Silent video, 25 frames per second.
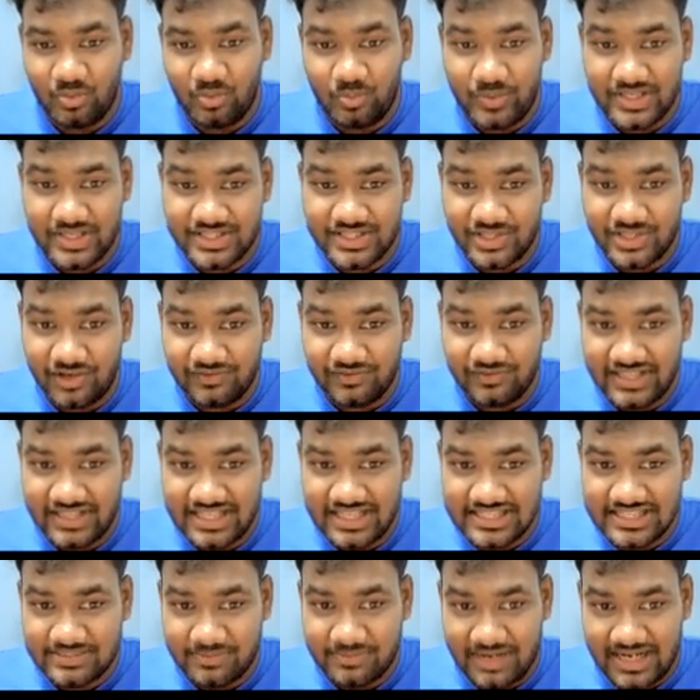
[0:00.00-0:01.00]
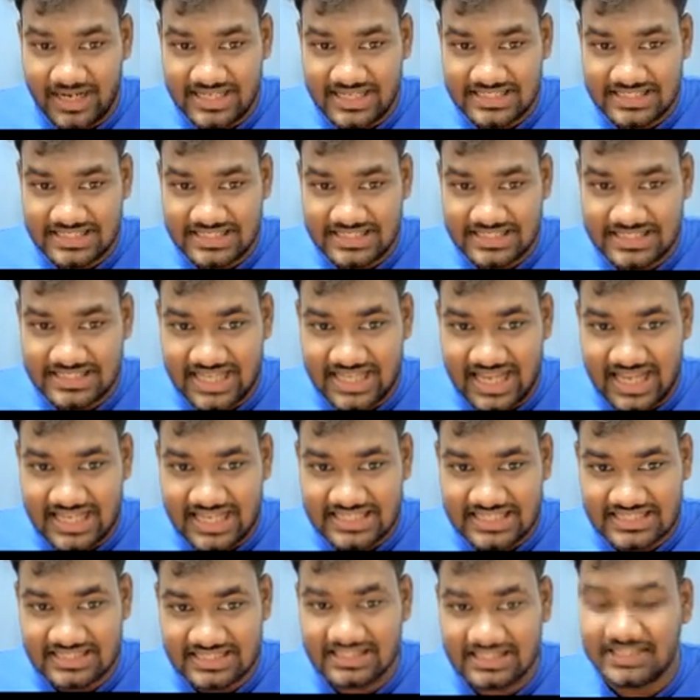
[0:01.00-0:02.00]
which of these prices
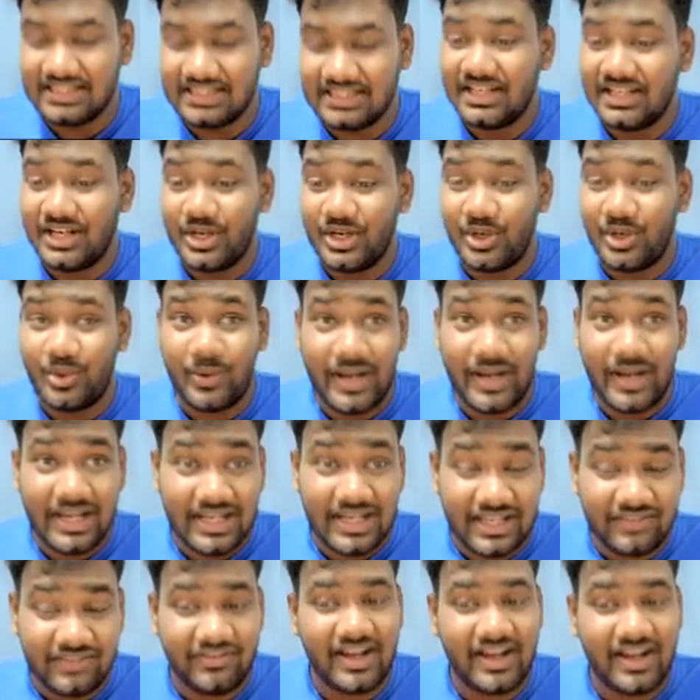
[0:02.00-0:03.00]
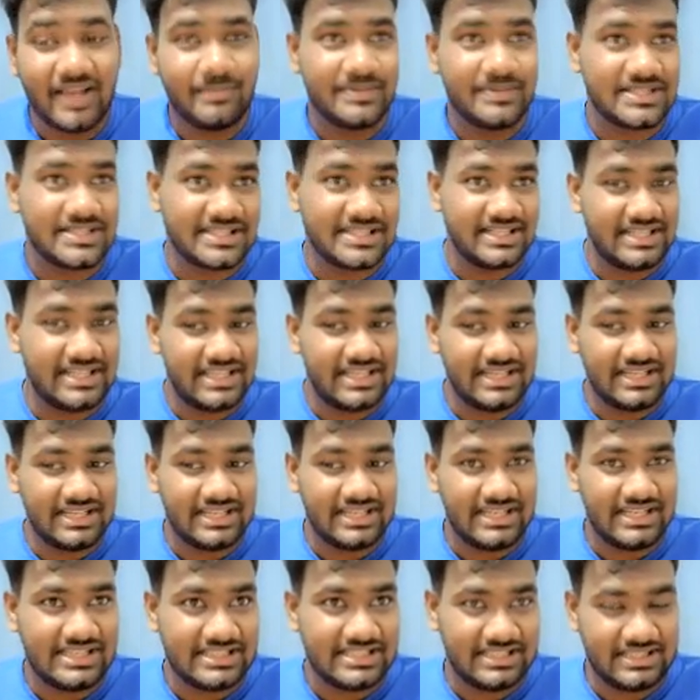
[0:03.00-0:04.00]
has a 25%
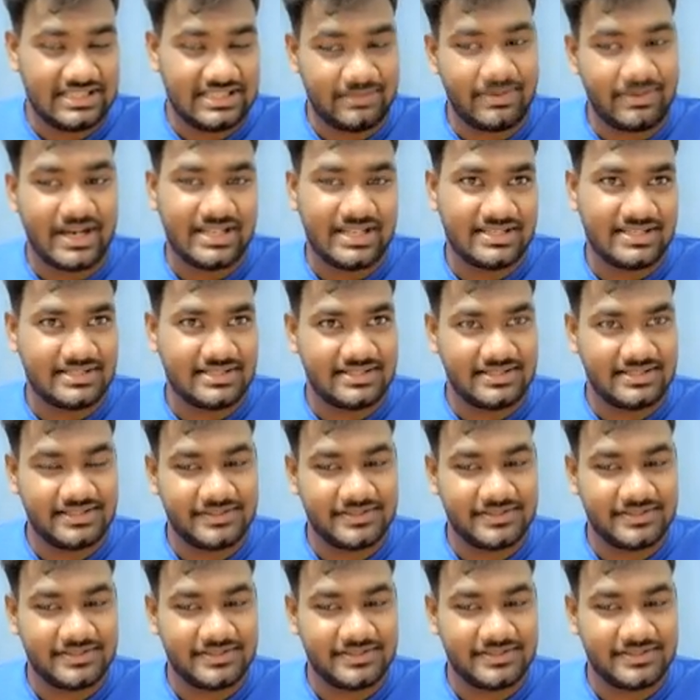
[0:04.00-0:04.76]
increase in the price?